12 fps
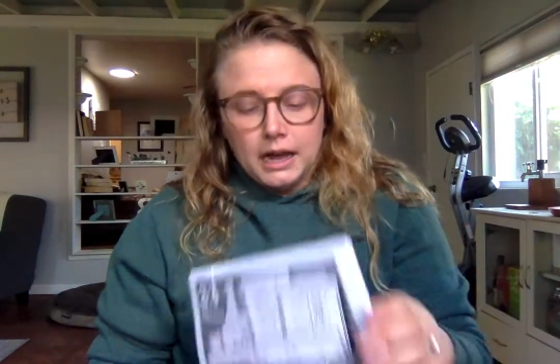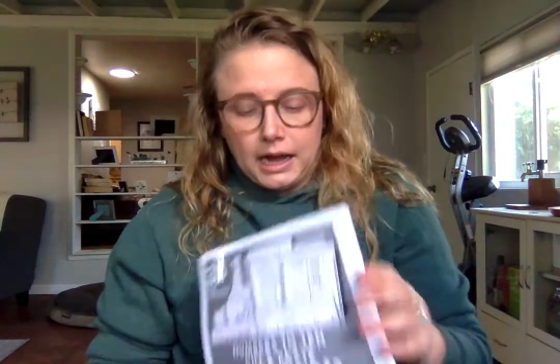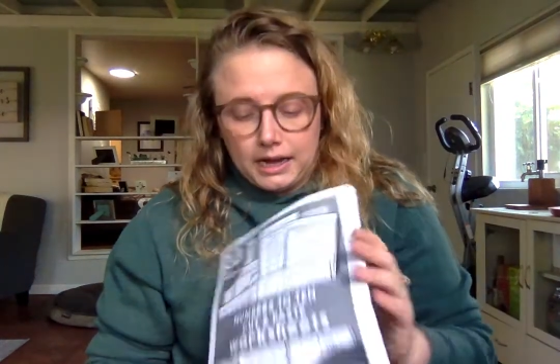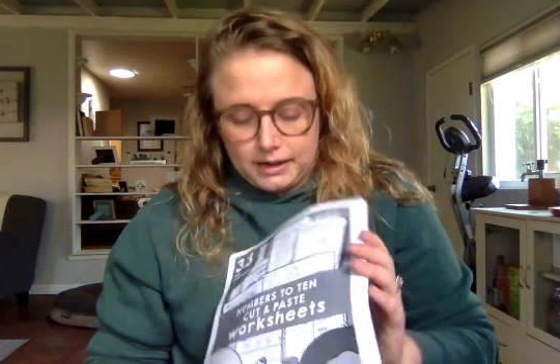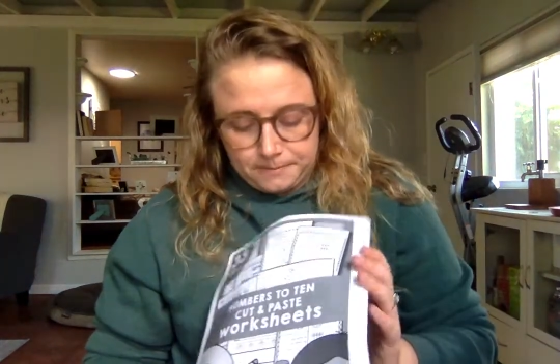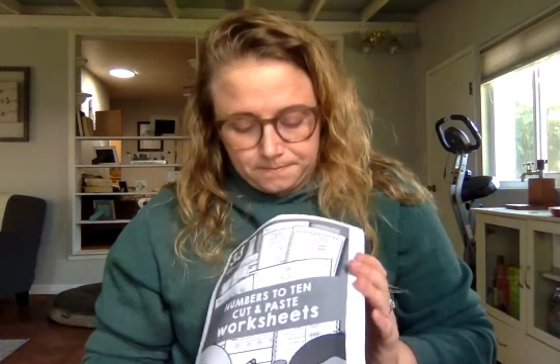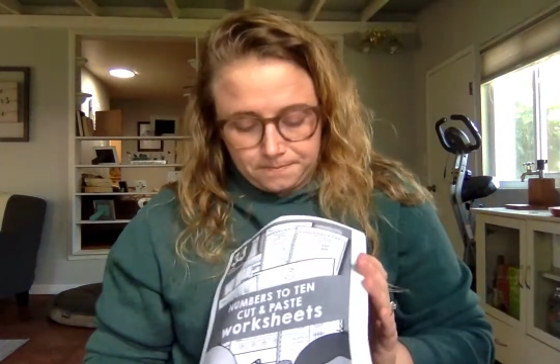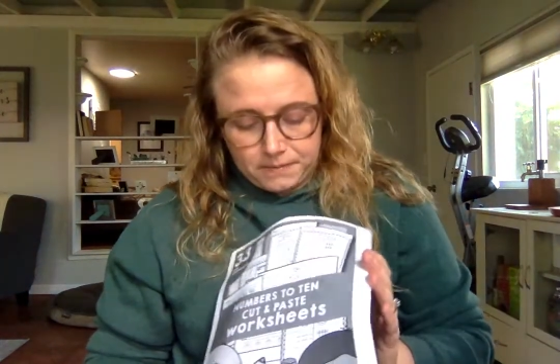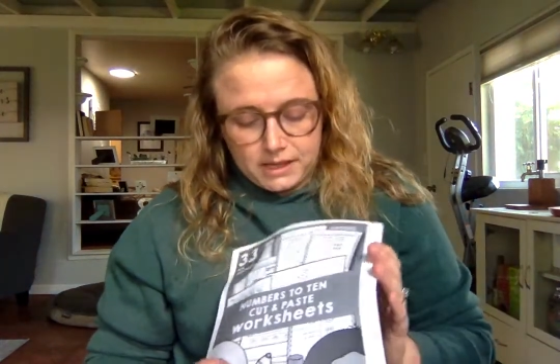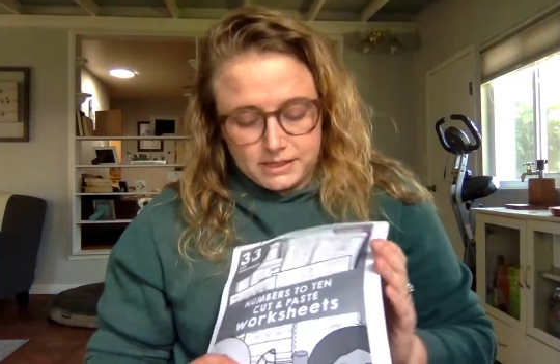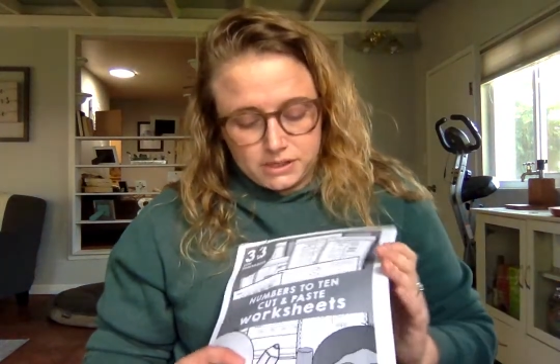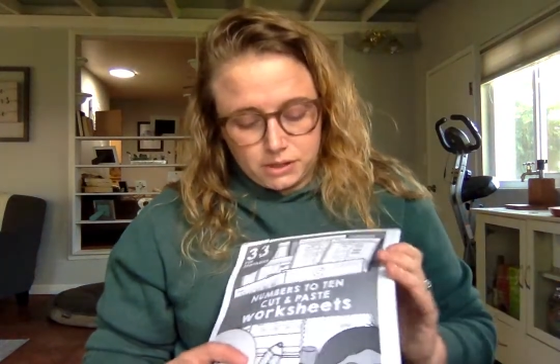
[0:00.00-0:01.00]
Um,
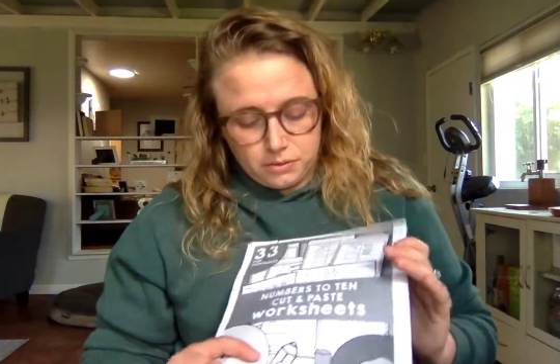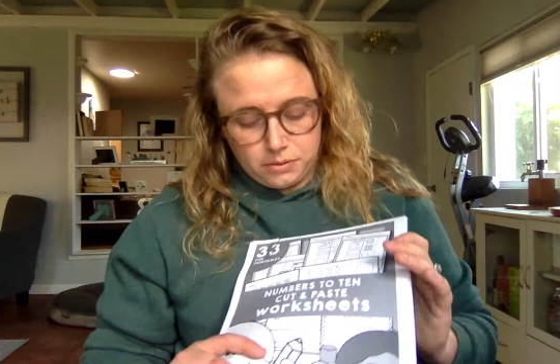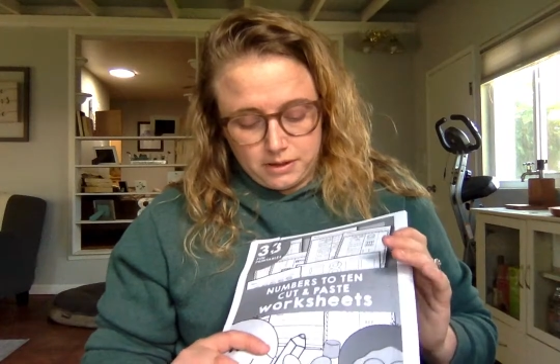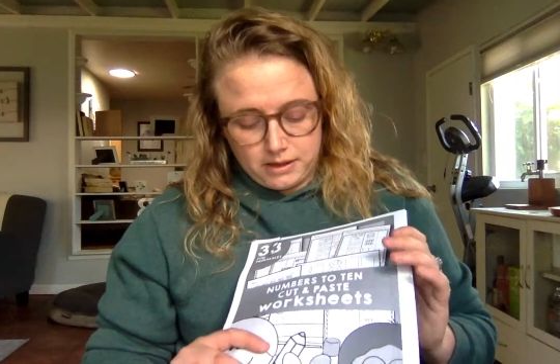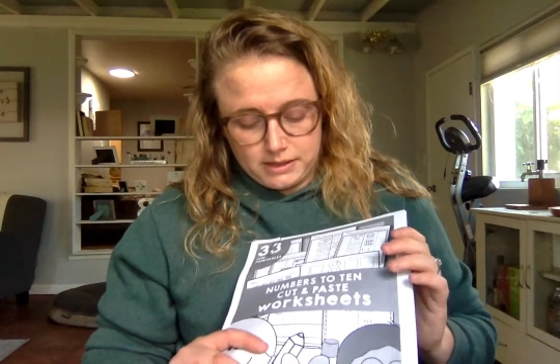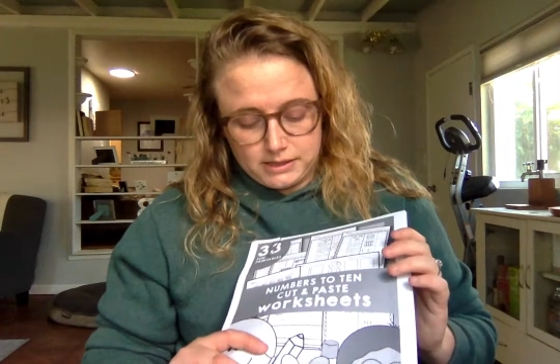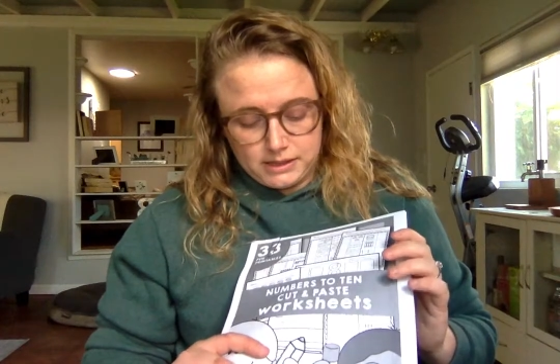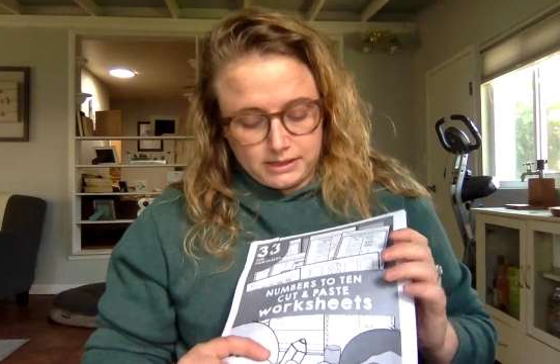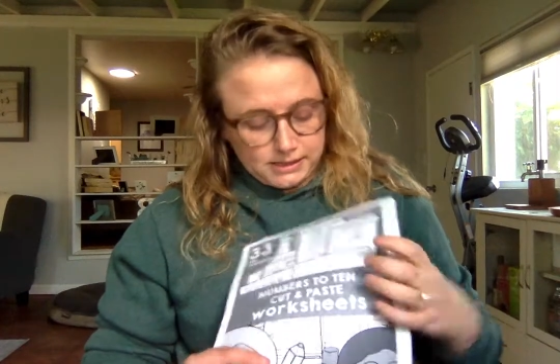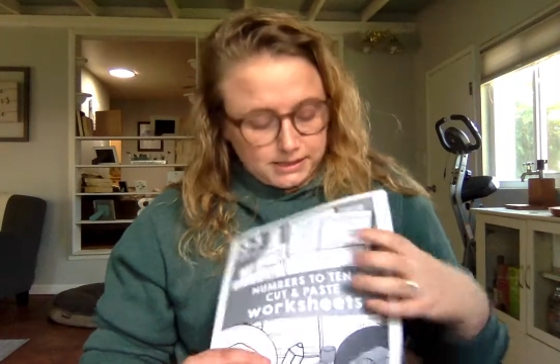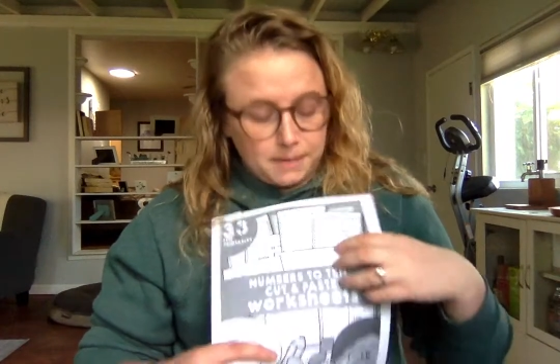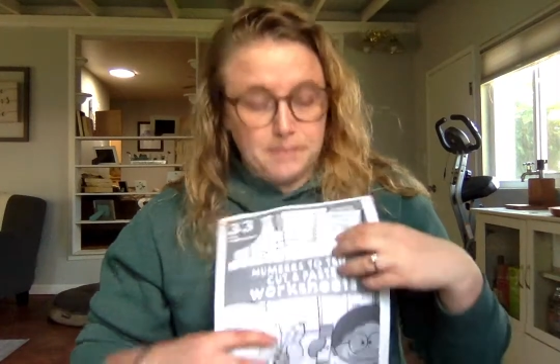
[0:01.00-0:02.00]
and so this
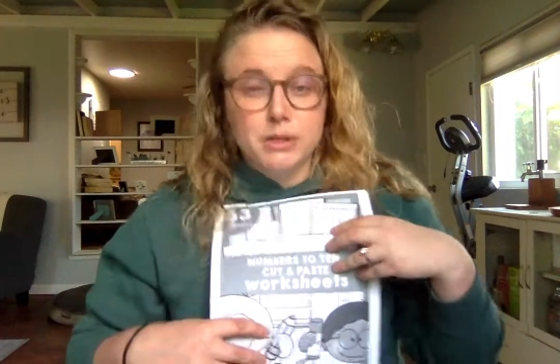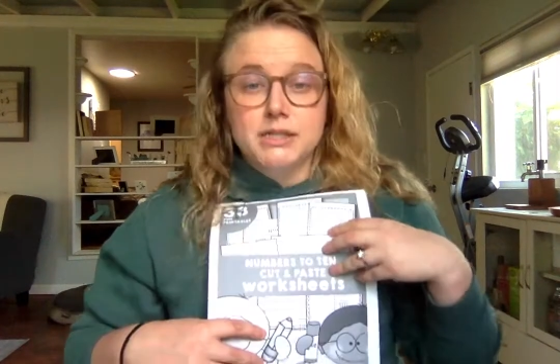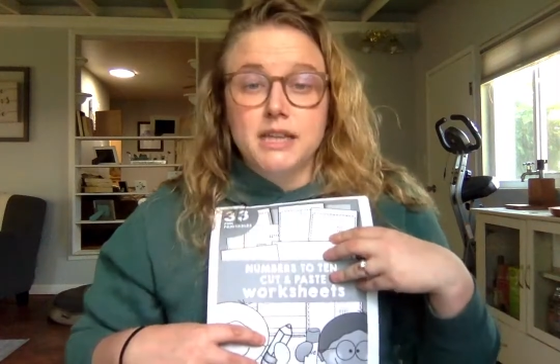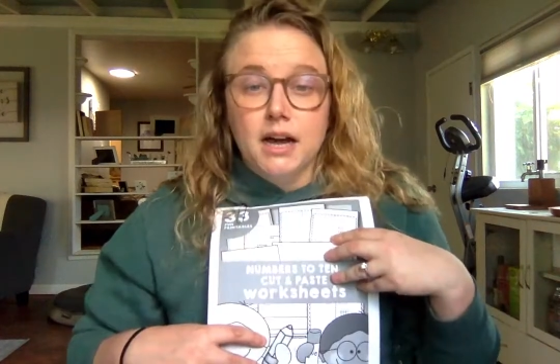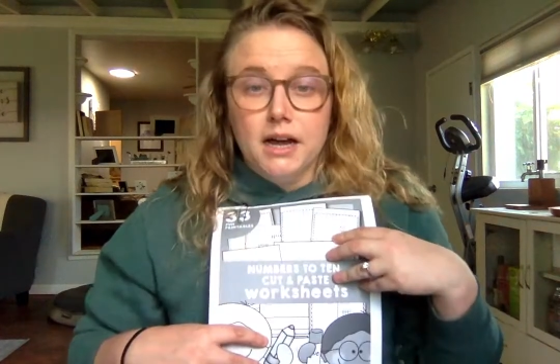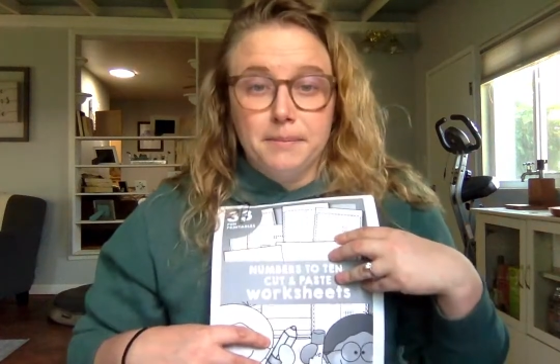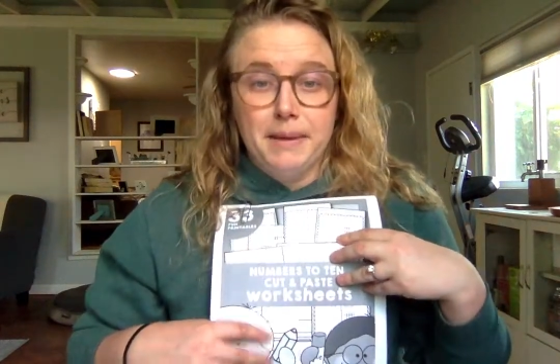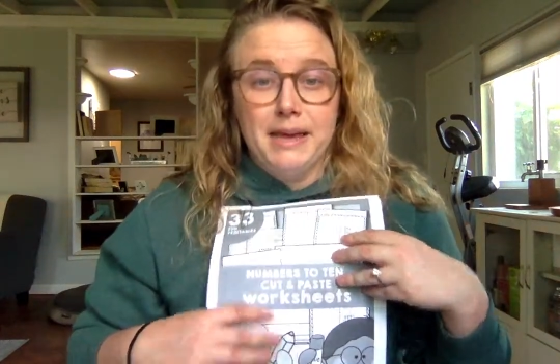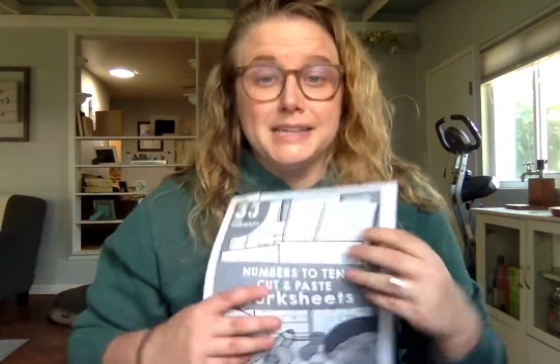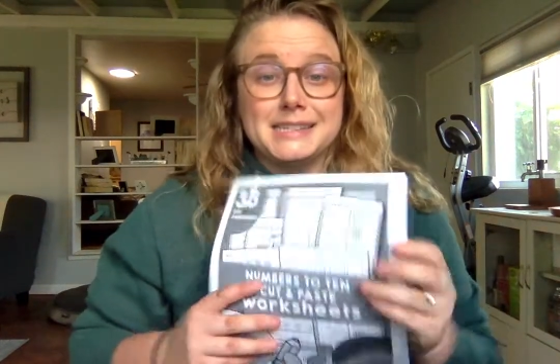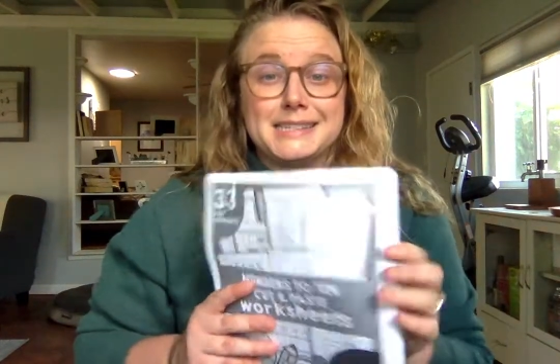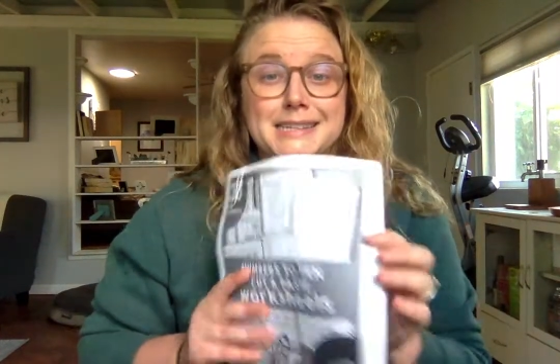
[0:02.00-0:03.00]
is numbers cut and
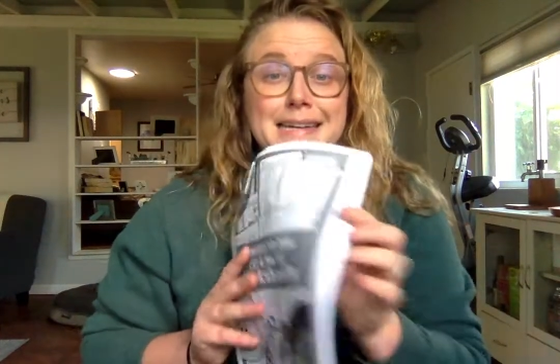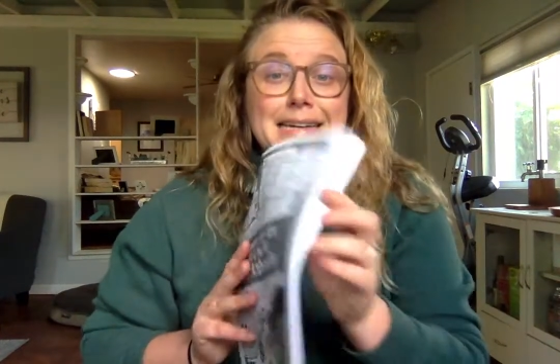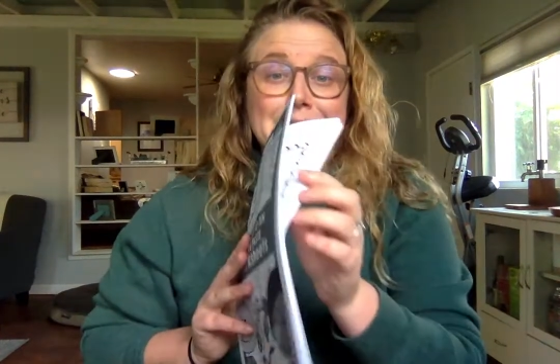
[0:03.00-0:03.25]
paste.